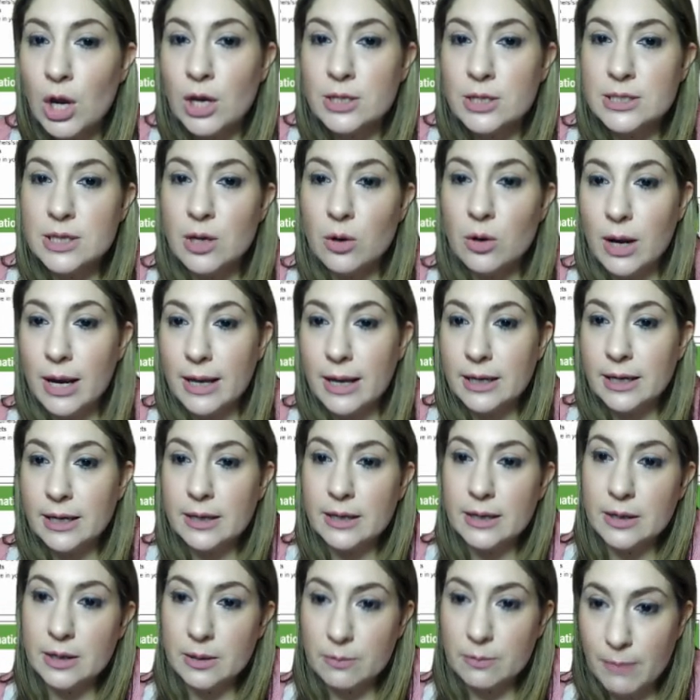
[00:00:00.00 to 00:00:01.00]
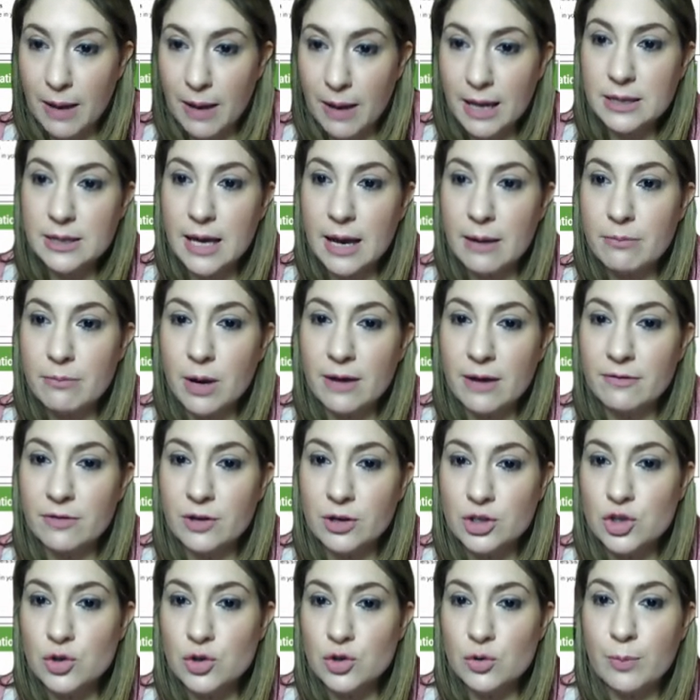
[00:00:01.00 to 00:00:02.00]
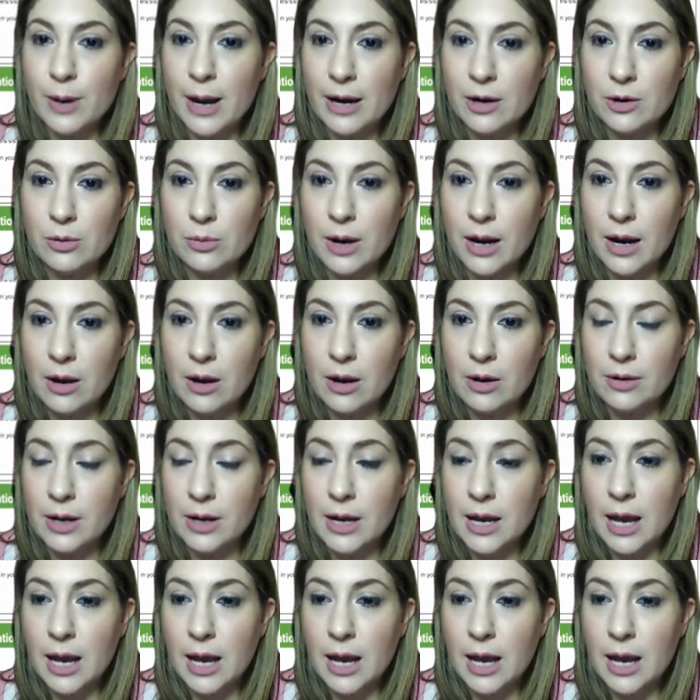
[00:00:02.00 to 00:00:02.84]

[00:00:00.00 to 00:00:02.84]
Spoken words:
so I can make that my virtual background